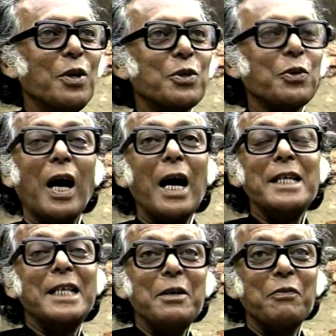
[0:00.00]
So I
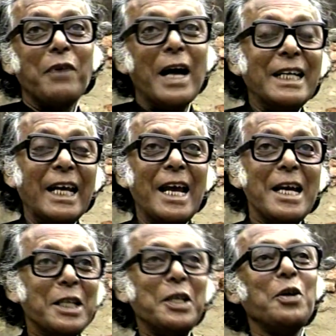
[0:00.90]
didn't find
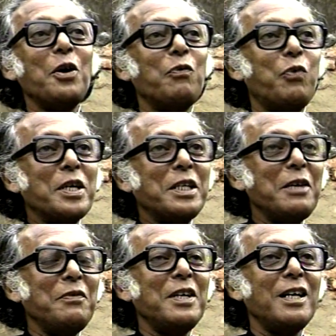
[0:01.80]
anything of
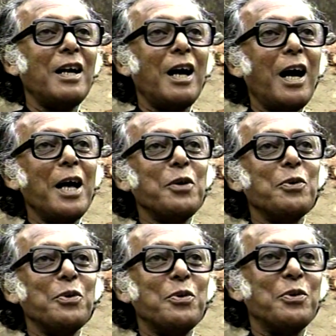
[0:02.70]
whatever I
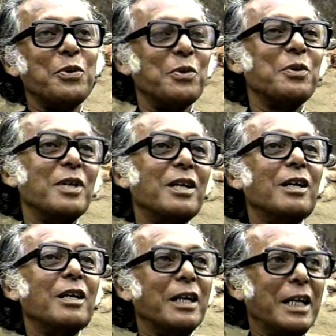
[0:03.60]
could
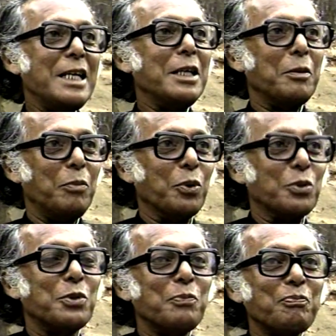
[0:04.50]
read in the books.
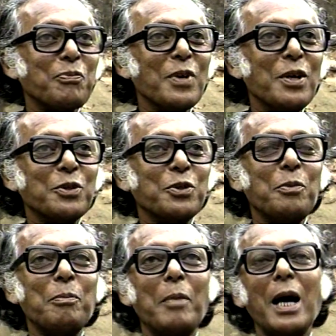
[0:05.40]
So
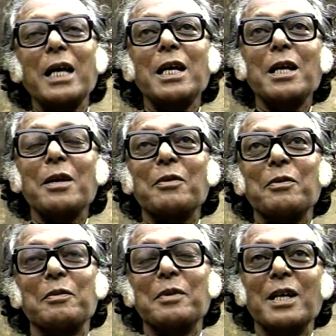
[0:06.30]
my
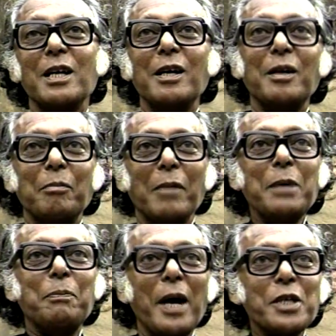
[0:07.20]
my
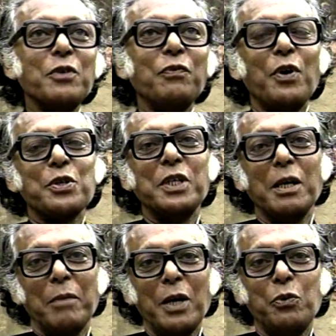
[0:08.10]
passion for
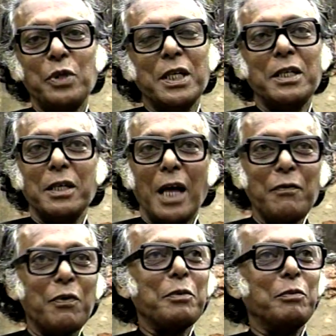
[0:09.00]
cinema, which I derived
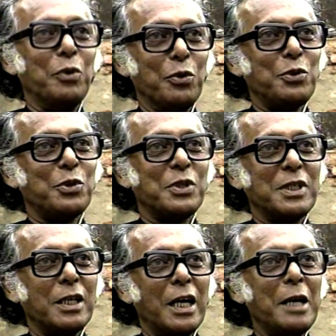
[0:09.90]
from the books,
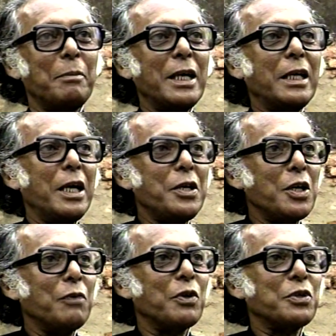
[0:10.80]
and my
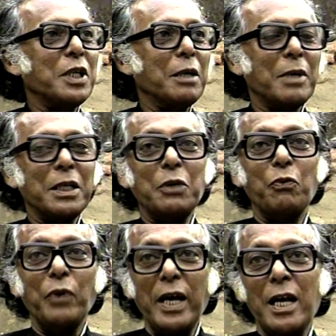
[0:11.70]
hatred for cinema, the
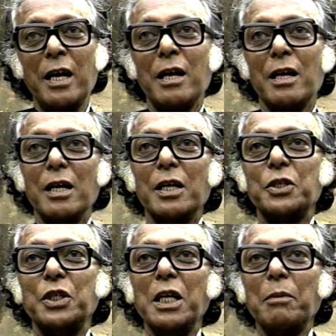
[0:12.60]
way
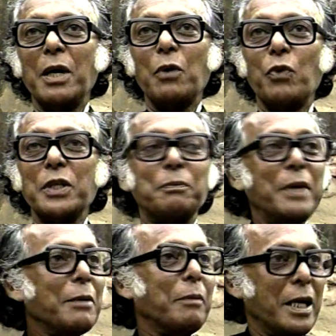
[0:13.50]
cinema was
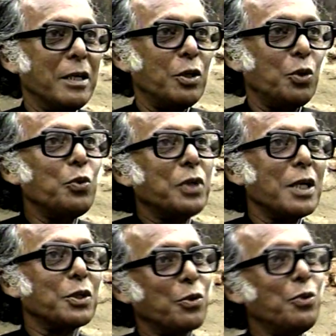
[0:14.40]
being made, two
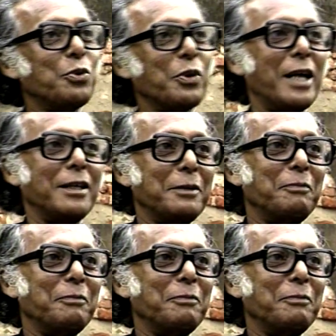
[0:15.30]
things grew together.